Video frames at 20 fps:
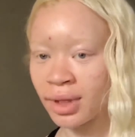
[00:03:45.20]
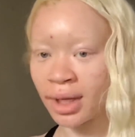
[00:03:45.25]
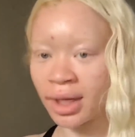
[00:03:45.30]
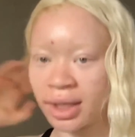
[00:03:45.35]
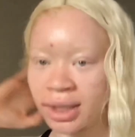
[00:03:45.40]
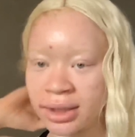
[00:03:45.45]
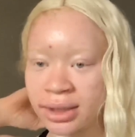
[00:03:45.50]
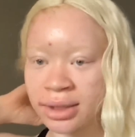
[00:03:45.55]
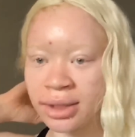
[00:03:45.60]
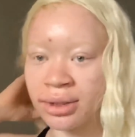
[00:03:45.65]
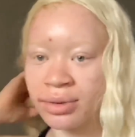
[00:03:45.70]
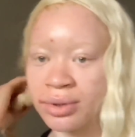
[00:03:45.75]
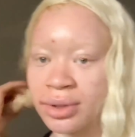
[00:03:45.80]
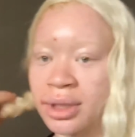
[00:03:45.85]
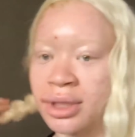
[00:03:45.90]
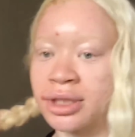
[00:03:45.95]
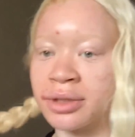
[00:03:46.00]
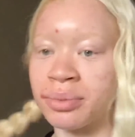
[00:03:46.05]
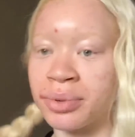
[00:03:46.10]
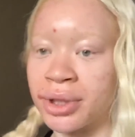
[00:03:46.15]
it still
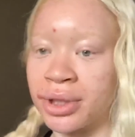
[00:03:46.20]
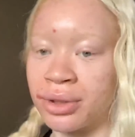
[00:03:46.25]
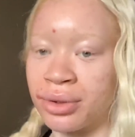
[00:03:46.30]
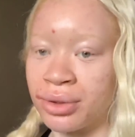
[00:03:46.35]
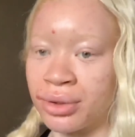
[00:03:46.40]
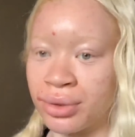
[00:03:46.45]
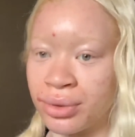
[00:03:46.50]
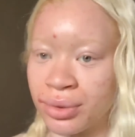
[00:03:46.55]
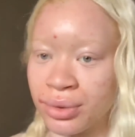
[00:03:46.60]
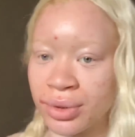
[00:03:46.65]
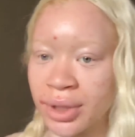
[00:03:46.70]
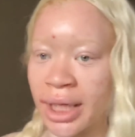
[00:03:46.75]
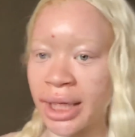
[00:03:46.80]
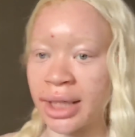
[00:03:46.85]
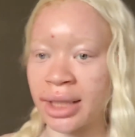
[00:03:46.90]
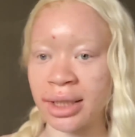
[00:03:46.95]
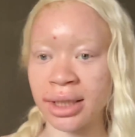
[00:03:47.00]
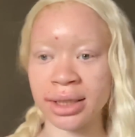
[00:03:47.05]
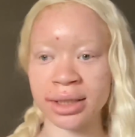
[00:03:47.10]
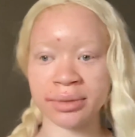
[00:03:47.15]
looks pretty cool. Like,
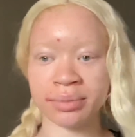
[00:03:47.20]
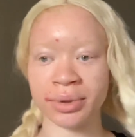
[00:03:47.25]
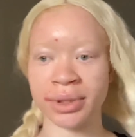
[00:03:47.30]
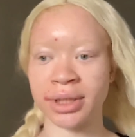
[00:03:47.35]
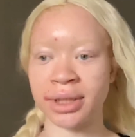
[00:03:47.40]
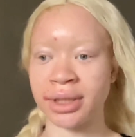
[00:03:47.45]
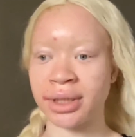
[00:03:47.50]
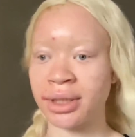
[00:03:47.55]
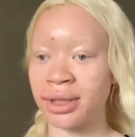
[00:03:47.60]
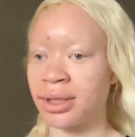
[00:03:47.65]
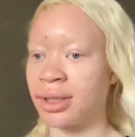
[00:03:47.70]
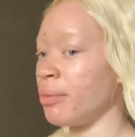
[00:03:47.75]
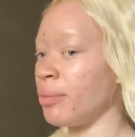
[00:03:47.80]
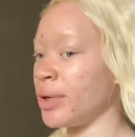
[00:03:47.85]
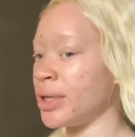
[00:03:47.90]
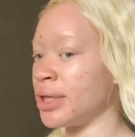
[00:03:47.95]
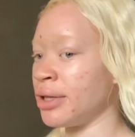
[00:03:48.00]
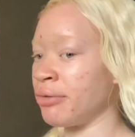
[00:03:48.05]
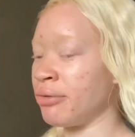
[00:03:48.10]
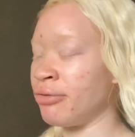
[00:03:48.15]
it looks pretty good.
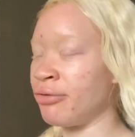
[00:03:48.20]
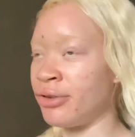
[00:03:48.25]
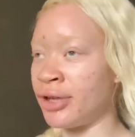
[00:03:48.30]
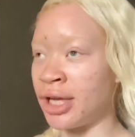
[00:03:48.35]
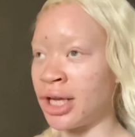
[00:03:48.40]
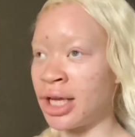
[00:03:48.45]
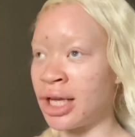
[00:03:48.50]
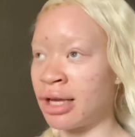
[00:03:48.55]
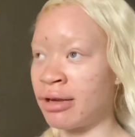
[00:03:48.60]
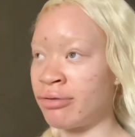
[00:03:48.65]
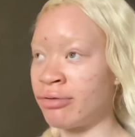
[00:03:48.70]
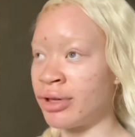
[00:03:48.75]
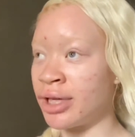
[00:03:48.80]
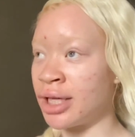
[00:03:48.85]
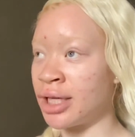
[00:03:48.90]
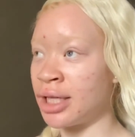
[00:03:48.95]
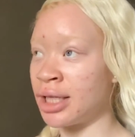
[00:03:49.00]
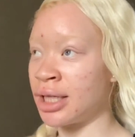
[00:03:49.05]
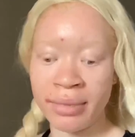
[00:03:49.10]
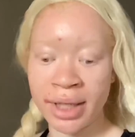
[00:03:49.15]
But the feel of
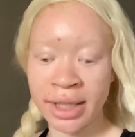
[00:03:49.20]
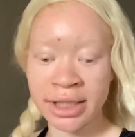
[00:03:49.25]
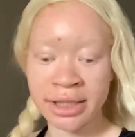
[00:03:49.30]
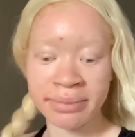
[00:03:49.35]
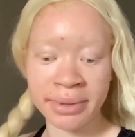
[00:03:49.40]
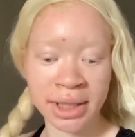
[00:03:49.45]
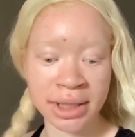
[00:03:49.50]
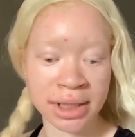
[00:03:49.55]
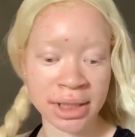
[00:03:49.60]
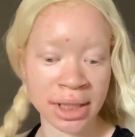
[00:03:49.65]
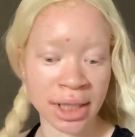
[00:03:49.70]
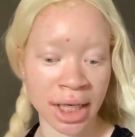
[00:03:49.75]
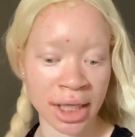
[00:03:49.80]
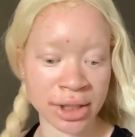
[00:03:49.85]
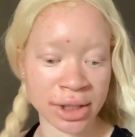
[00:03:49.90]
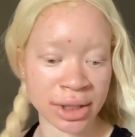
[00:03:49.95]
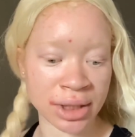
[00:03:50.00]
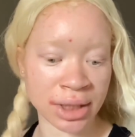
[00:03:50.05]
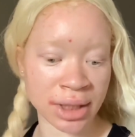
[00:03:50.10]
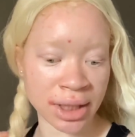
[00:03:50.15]
it, especially
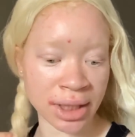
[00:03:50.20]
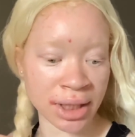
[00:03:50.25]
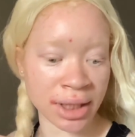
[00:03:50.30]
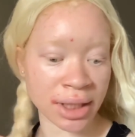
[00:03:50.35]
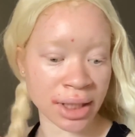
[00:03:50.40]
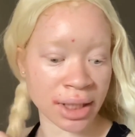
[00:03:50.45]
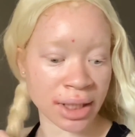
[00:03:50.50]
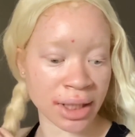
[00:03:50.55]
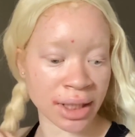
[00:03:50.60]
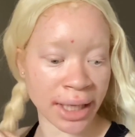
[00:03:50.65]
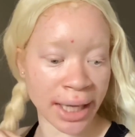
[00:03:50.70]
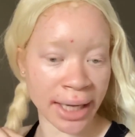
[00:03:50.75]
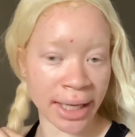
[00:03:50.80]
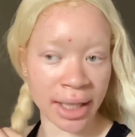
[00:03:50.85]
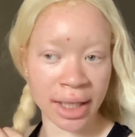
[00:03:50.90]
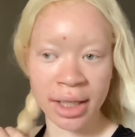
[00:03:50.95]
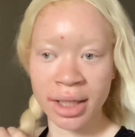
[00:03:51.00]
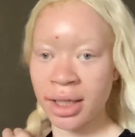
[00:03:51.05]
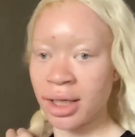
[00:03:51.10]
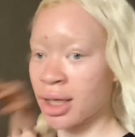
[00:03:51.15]
underneath,
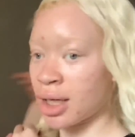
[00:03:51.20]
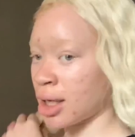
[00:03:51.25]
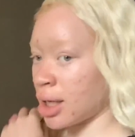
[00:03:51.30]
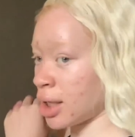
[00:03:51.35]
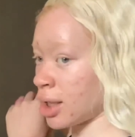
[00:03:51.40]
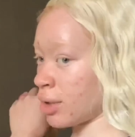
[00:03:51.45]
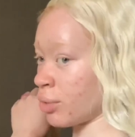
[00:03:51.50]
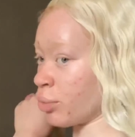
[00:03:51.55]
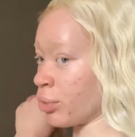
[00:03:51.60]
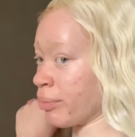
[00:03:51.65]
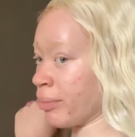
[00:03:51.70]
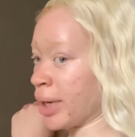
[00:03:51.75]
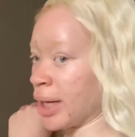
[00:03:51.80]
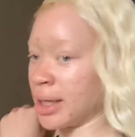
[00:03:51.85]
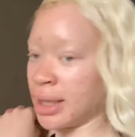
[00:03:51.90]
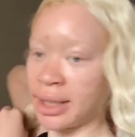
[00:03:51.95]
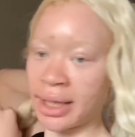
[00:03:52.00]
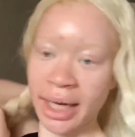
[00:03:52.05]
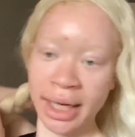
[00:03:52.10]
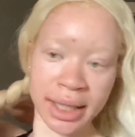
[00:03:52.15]
like where my
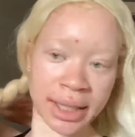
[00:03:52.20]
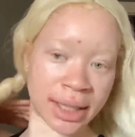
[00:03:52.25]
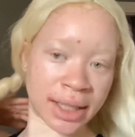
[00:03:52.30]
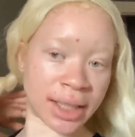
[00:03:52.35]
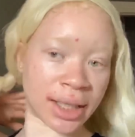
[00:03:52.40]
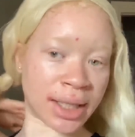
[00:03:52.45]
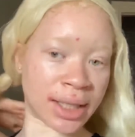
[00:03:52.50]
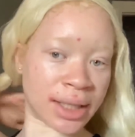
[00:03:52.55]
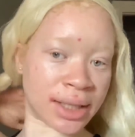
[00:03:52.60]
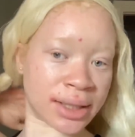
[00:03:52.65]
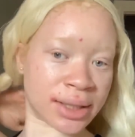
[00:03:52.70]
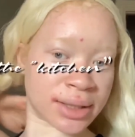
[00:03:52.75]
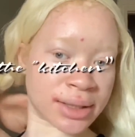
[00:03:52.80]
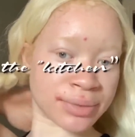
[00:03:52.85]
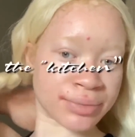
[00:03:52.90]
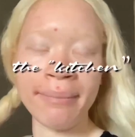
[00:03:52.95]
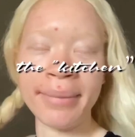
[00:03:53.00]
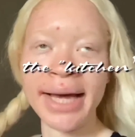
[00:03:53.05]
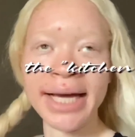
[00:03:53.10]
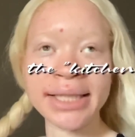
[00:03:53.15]
neck is,
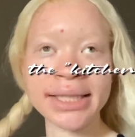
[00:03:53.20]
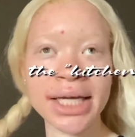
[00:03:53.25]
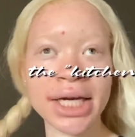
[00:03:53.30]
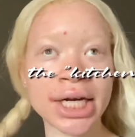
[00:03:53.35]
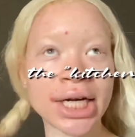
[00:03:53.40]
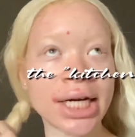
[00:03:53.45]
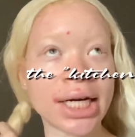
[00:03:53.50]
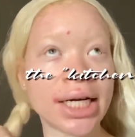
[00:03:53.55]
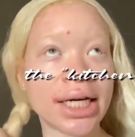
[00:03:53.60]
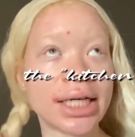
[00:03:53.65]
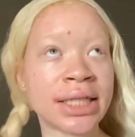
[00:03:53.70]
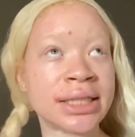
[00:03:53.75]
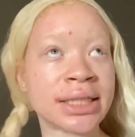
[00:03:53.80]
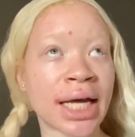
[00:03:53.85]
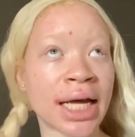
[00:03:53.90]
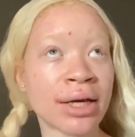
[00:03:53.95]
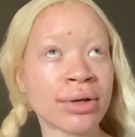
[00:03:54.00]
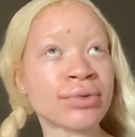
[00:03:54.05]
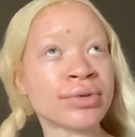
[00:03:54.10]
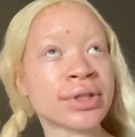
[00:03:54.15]
back there, it
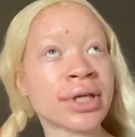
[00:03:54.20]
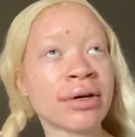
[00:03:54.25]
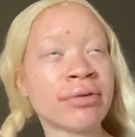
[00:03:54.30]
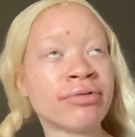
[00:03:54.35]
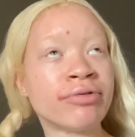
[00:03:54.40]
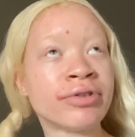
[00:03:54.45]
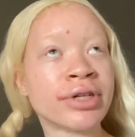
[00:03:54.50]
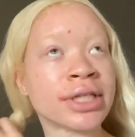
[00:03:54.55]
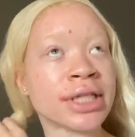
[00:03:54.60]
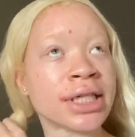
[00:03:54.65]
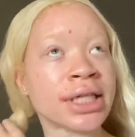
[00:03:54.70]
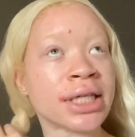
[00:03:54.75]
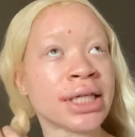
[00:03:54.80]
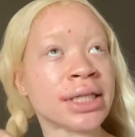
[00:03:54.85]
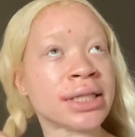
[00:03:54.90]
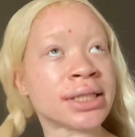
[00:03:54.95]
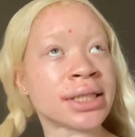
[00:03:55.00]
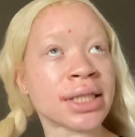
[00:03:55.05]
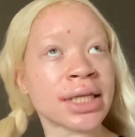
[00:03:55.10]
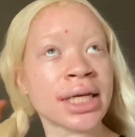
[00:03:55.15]
tangles up really
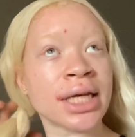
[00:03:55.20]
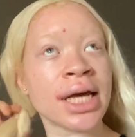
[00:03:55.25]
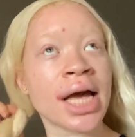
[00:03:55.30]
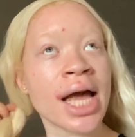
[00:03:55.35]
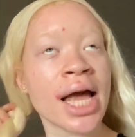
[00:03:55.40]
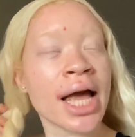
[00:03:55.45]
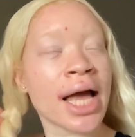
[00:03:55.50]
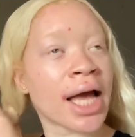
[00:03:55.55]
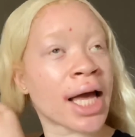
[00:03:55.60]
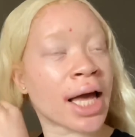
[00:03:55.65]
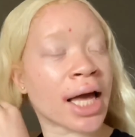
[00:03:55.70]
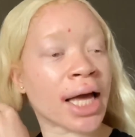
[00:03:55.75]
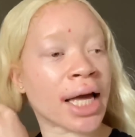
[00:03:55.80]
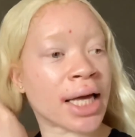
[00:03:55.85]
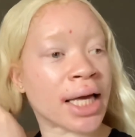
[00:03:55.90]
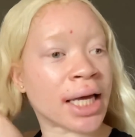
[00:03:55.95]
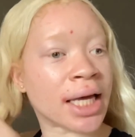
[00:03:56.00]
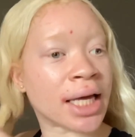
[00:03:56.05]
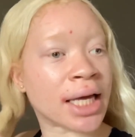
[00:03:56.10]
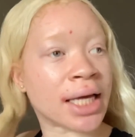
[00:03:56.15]
easily.
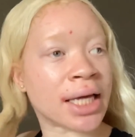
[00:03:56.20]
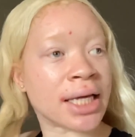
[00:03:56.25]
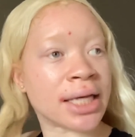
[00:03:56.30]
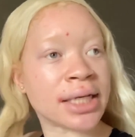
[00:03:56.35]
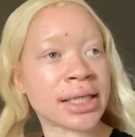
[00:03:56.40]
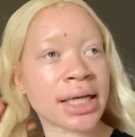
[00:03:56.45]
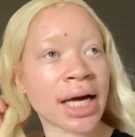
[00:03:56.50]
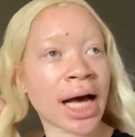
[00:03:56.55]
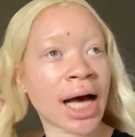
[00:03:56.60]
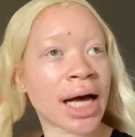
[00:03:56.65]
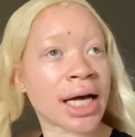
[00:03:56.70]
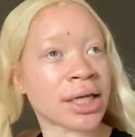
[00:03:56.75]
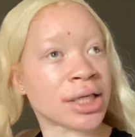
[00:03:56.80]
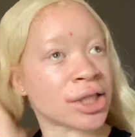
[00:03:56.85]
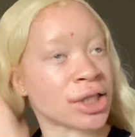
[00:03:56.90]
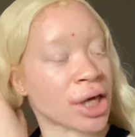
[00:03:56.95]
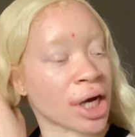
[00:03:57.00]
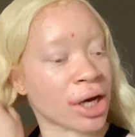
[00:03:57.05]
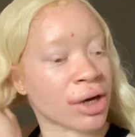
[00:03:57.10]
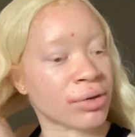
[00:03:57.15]
And I
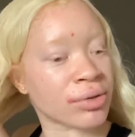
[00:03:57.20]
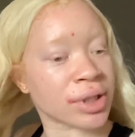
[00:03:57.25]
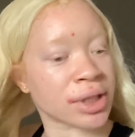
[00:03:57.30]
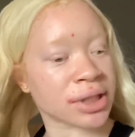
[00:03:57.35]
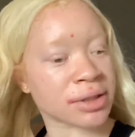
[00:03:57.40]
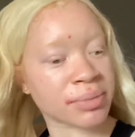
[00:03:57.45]
know it's